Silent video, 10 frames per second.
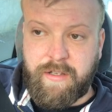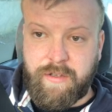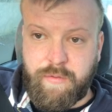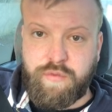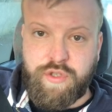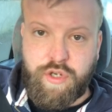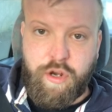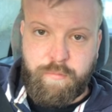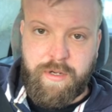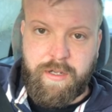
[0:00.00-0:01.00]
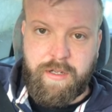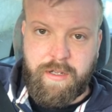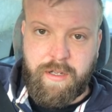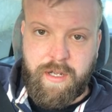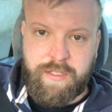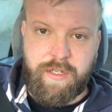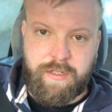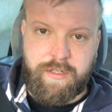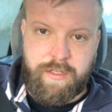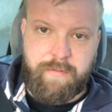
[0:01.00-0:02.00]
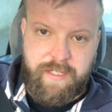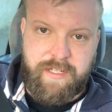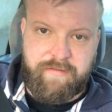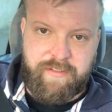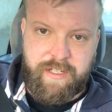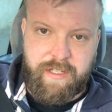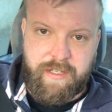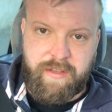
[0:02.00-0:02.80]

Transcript: To stop a dog doing something